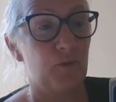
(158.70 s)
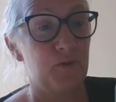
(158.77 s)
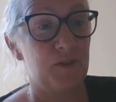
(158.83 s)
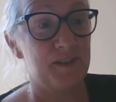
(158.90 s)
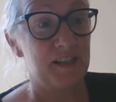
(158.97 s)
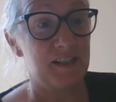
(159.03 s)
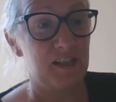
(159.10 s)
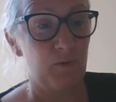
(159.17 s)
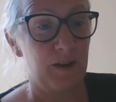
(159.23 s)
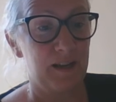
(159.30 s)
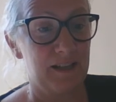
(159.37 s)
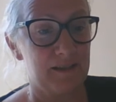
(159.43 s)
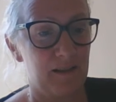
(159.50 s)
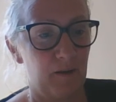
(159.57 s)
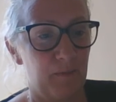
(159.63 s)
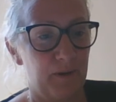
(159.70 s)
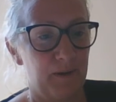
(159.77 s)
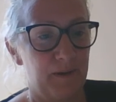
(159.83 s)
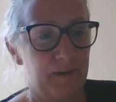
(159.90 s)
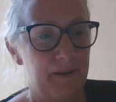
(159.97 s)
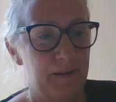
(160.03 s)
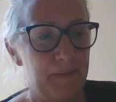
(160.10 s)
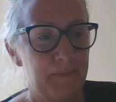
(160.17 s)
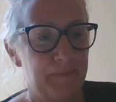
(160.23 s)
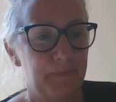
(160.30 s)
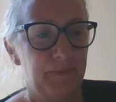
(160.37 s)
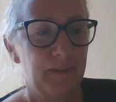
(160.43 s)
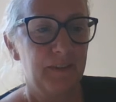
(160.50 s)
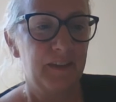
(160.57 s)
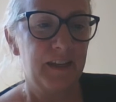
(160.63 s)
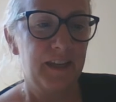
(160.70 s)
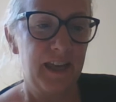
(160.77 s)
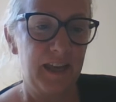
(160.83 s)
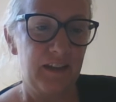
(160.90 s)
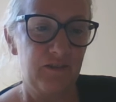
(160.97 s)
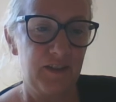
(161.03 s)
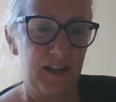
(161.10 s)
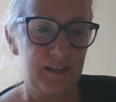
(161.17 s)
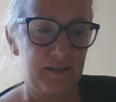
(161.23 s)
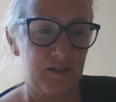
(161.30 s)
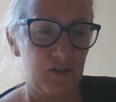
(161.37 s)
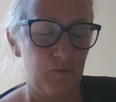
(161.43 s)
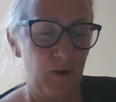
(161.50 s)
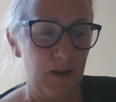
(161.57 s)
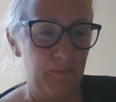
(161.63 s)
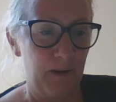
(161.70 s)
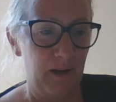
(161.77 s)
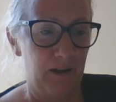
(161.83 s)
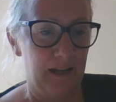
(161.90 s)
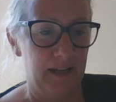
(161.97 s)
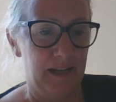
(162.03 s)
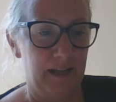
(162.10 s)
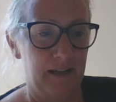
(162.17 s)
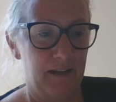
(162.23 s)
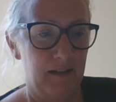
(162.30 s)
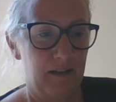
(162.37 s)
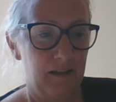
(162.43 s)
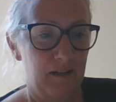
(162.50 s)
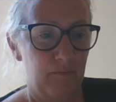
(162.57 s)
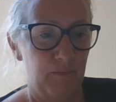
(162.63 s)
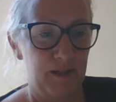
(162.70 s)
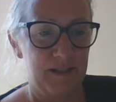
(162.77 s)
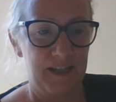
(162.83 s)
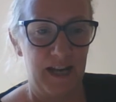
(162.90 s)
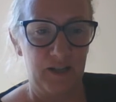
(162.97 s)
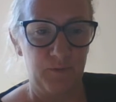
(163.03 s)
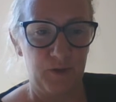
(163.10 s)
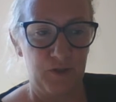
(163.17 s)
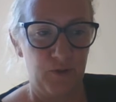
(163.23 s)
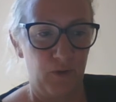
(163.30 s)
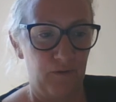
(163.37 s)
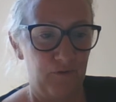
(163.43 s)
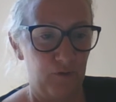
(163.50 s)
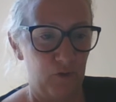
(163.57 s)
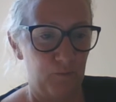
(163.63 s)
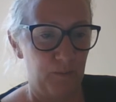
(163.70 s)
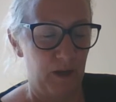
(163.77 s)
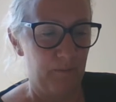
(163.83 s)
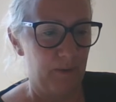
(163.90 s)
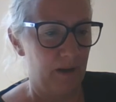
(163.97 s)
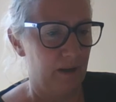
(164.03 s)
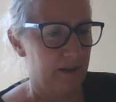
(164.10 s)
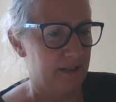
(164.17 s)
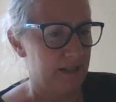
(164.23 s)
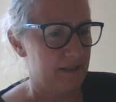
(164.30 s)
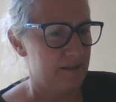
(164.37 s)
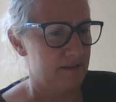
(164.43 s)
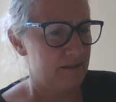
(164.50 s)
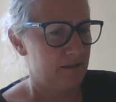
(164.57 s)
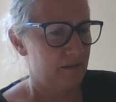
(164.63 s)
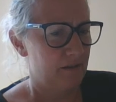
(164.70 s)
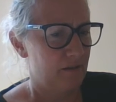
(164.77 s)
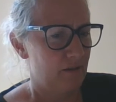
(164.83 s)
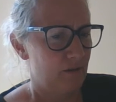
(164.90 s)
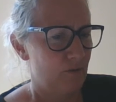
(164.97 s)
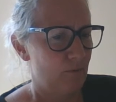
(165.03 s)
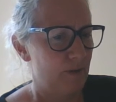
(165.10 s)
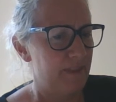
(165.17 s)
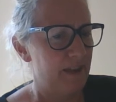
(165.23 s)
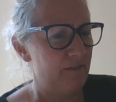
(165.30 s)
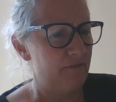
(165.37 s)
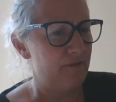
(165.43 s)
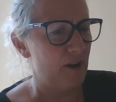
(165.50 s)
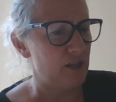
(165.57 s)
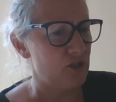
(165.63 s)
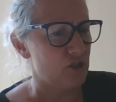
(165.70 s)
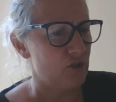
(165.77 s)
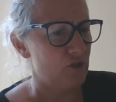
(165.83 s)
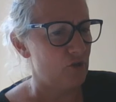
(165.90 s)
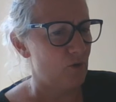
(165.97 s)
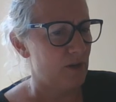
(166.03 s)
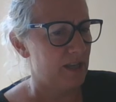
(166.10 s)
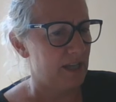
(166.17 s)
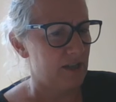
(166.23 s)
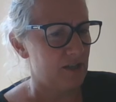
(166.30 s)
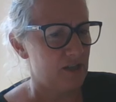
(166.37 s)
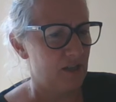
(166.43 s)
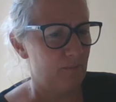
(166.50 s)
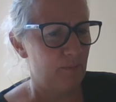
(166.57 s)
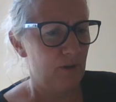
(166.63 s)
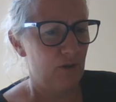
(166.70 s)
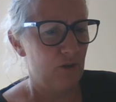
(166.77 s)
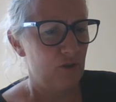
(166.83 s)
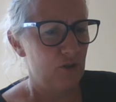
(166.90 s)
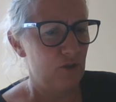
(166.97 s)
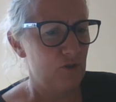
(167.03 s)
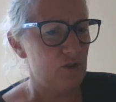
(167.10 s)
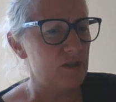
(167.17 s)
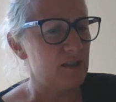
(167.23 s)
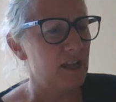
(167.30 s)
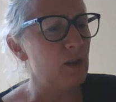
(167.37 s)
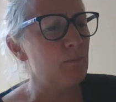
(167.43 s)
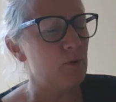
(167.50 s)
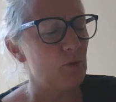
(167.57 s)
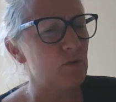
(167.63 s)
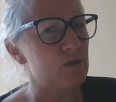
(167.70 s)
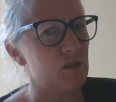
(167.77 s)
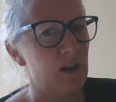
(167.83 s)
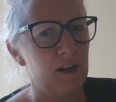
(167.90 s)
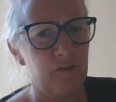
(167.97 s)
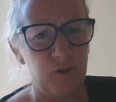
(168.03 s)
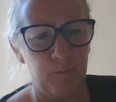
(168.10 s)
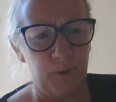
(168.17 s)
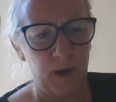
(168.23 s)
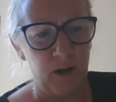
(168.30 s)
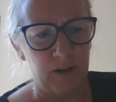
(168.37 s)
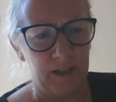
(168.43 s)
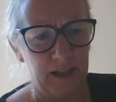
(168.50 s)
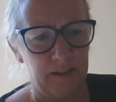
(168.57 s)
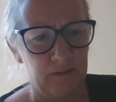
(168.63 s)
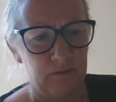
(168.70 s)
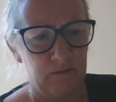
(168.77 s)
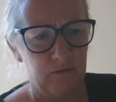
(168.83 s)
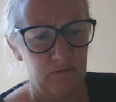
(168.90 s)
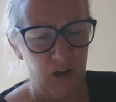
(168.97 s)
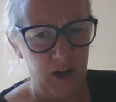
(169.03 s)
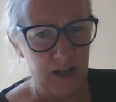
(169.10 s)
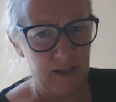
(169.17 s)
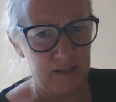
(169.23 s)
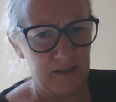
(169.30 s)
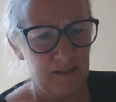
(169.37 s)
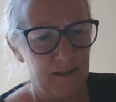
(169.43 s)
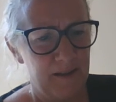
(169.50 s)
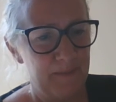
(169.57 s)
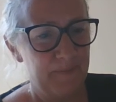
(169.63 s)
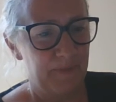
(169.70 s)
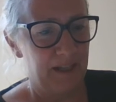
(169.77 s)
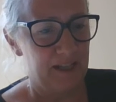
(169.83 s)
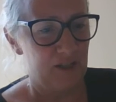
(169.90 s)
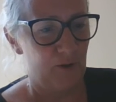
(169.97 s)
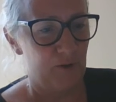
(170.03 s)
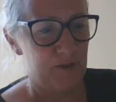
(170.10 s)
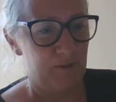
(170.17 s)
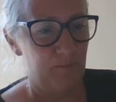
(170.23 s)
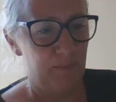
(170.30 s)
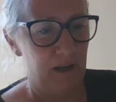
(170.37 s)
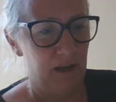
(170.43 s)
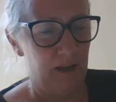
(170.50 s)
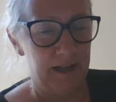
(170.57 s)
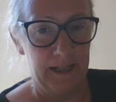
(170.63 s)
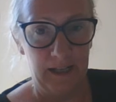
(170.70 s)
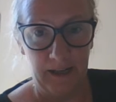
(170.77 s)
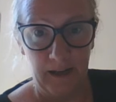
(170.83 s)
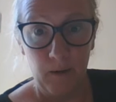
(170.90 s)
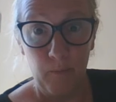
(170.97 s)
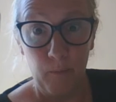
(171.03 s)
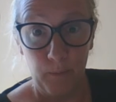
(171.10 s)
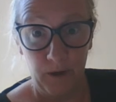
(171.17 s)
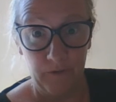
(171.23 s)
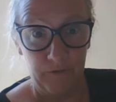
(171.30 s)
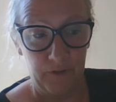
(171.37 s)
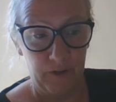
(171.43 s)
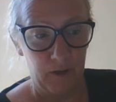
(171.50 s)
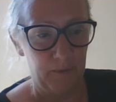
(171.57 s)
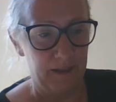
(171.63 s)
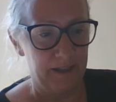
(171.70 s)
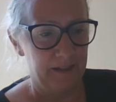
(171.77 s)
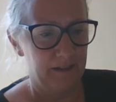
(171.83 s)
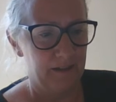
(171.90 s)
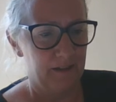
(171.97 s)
the city wakes up. The King thanked us quite politely, but Dad was not fooled by politeness. When they find you, your kingship, you just keep your side of the bargain, all right? He told him politely but firmly.